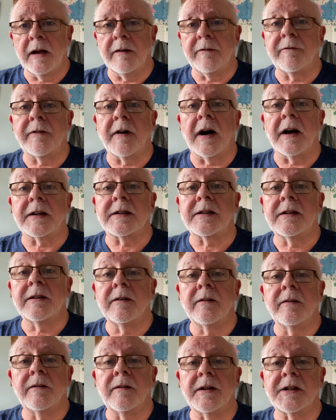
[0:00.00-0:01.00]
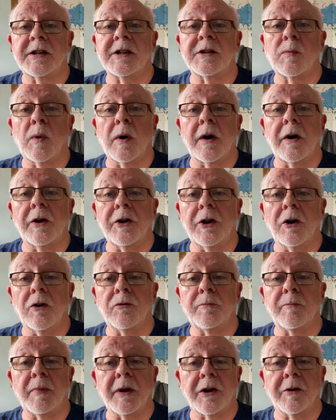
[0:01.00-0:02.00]
In fact, this is where a
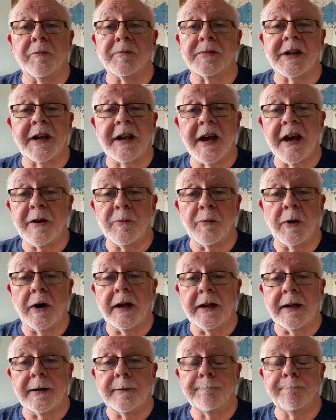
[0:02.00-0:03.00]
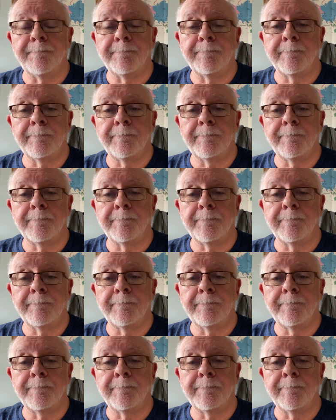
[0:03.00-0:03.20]
node becomes a gateway.